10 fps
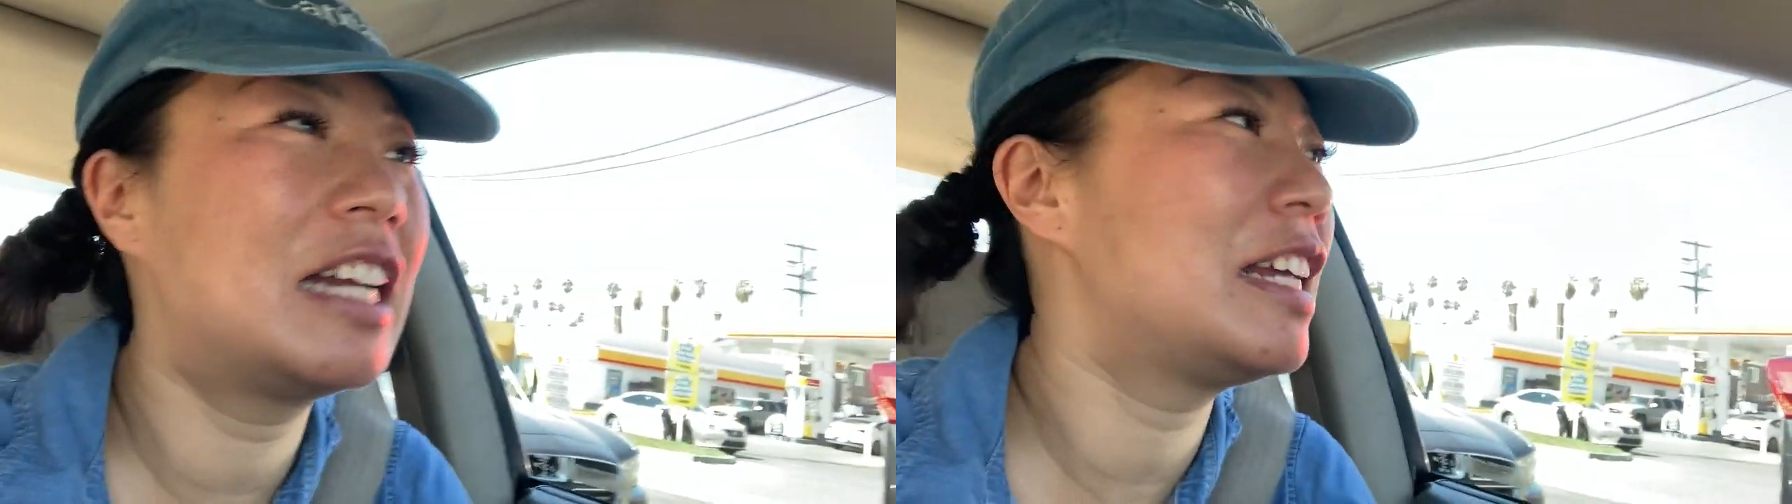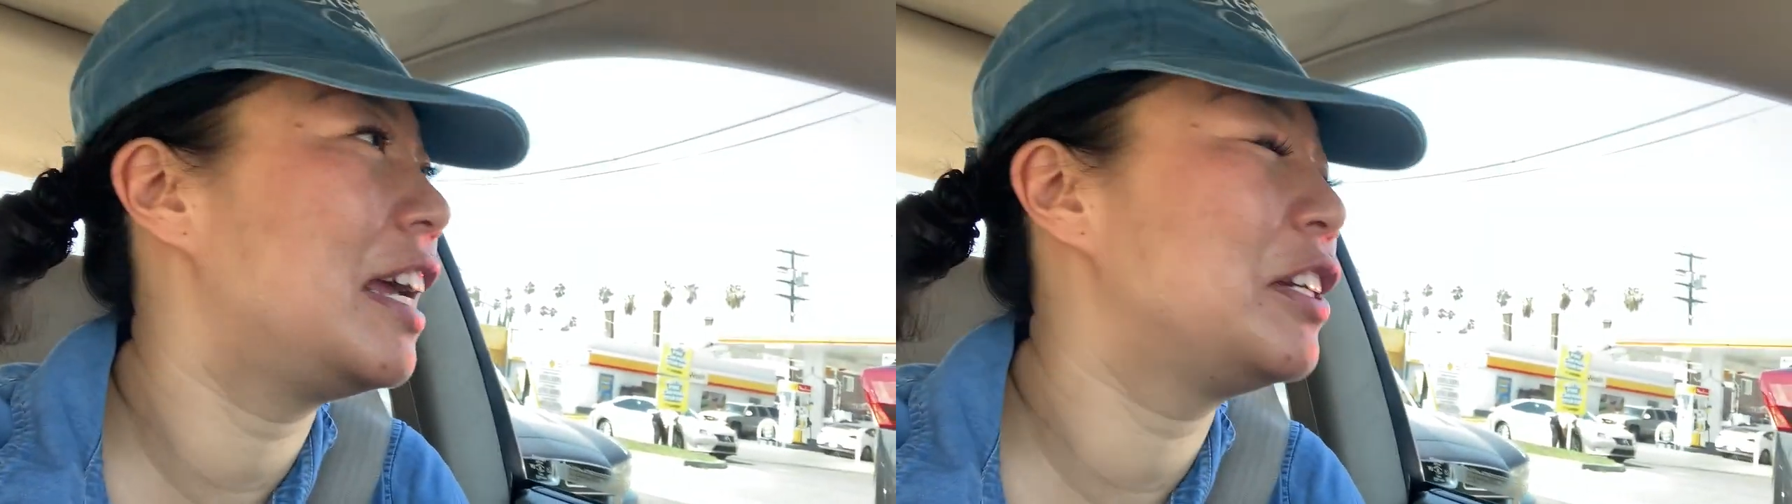
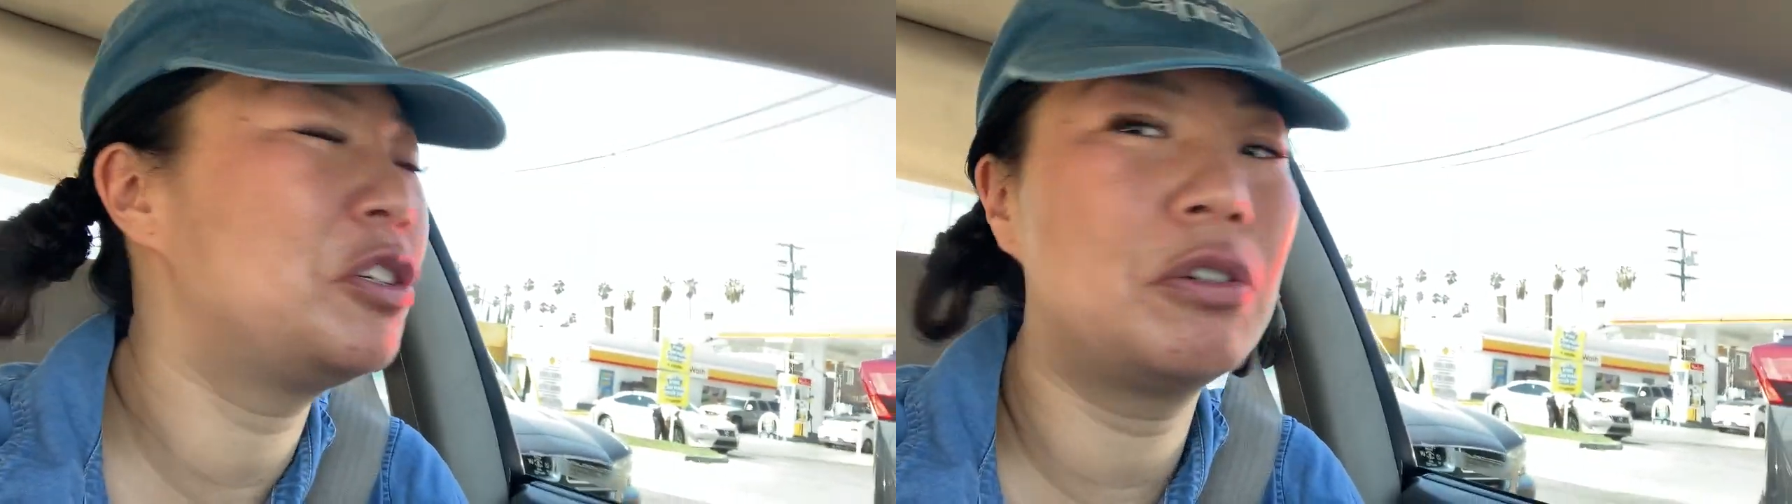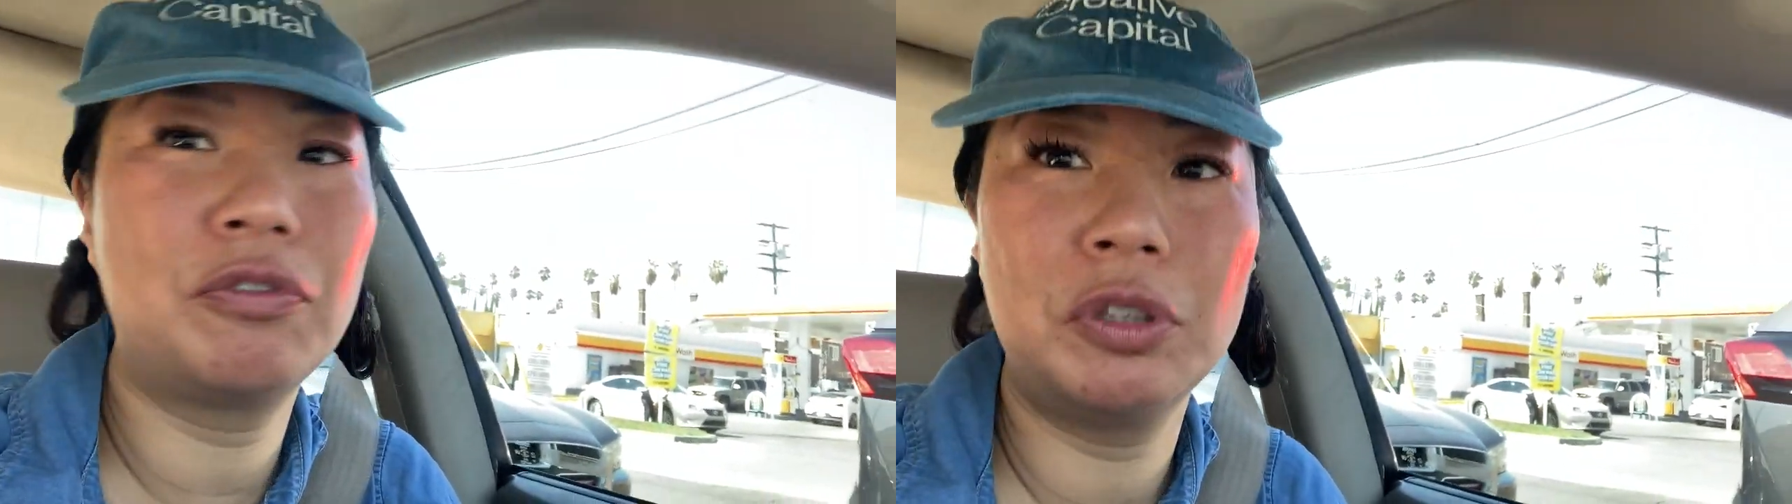day to
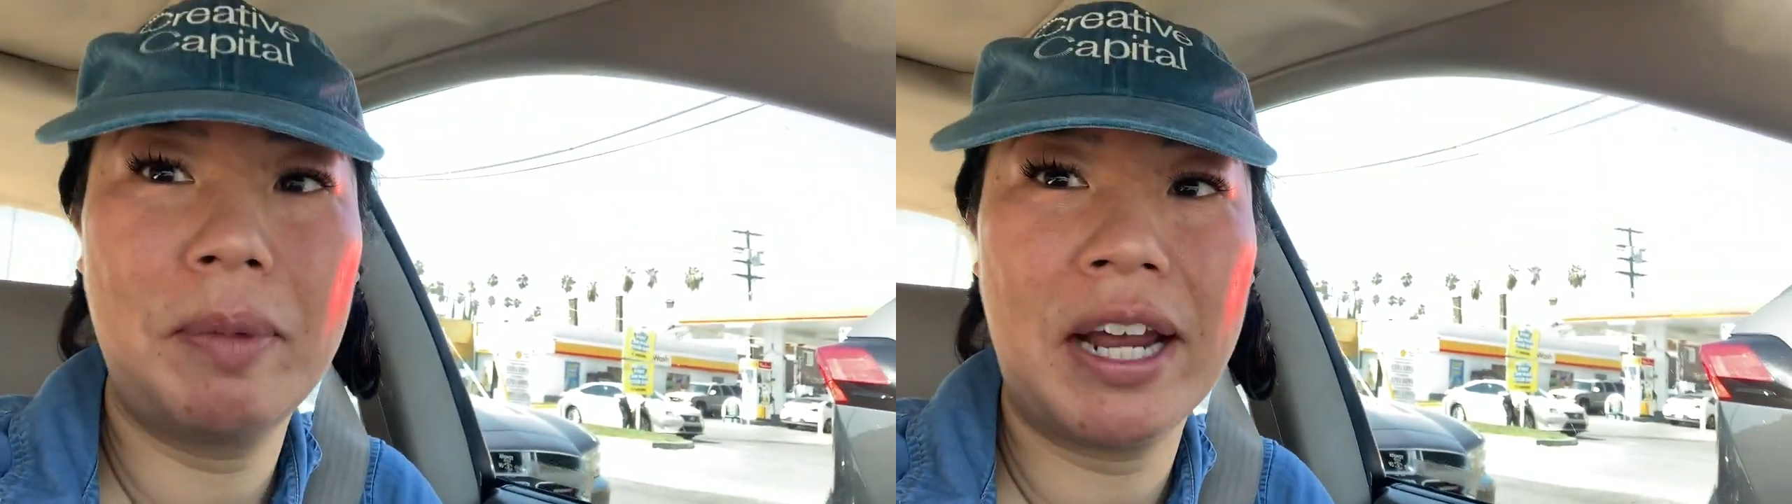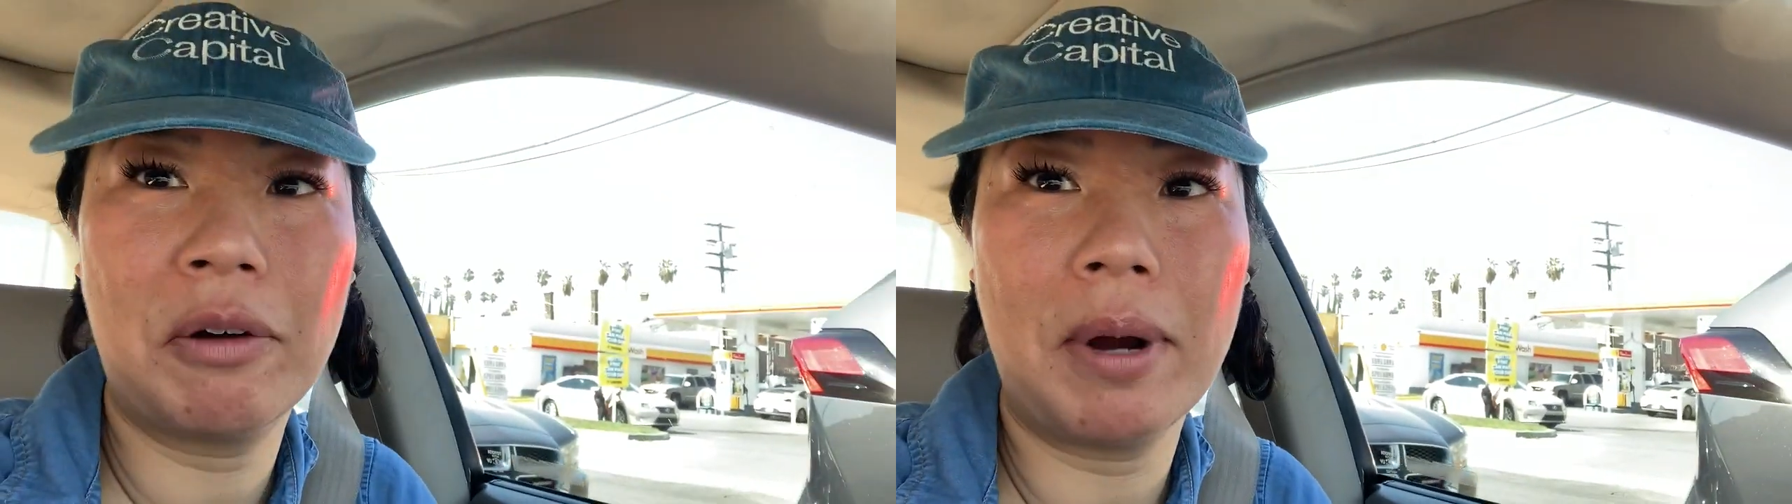do a food
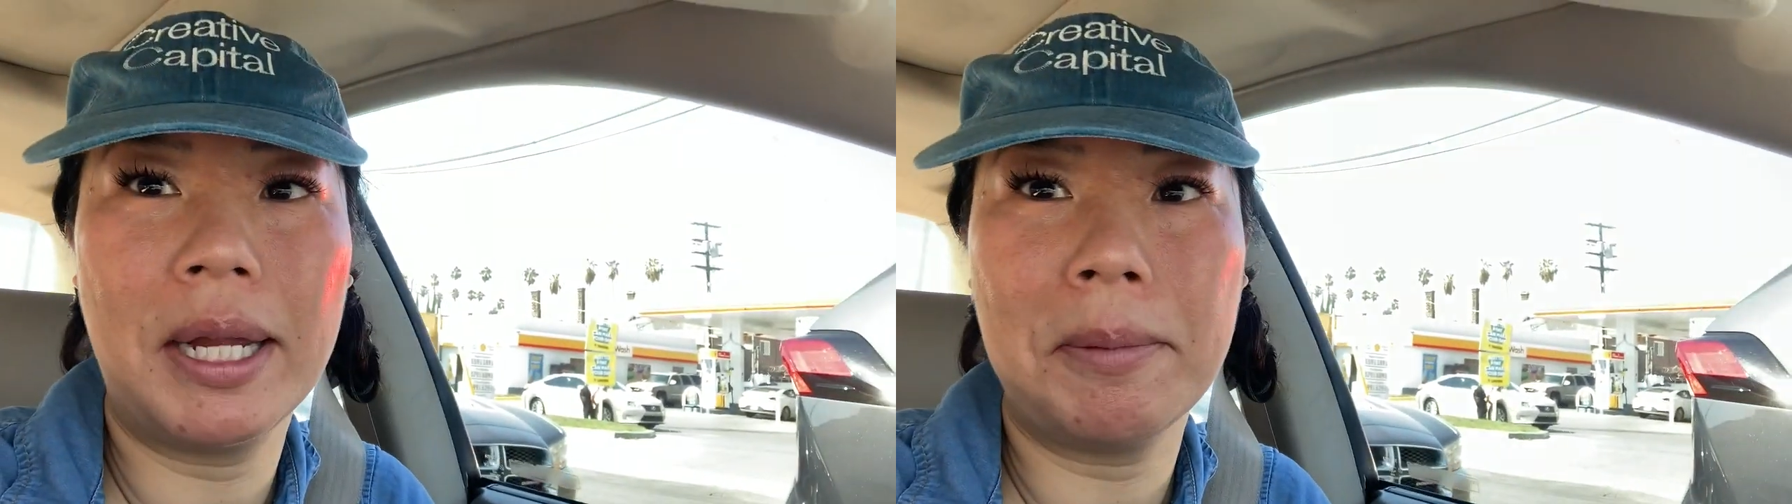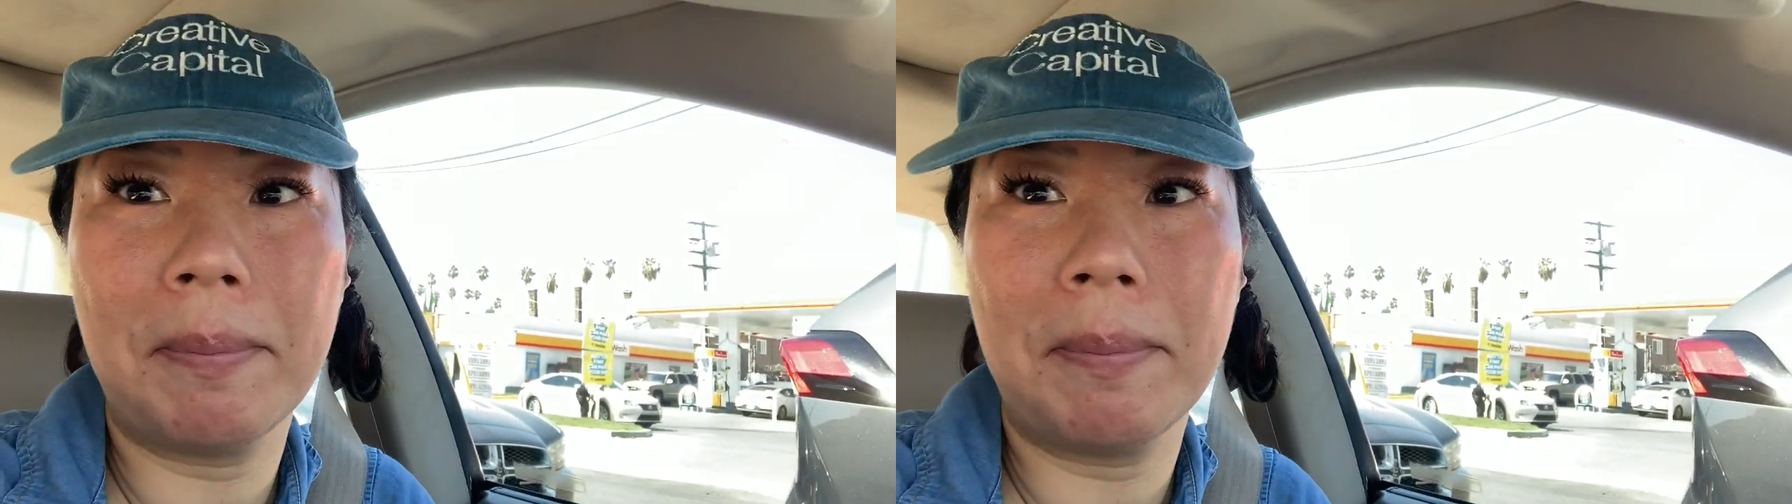bank run,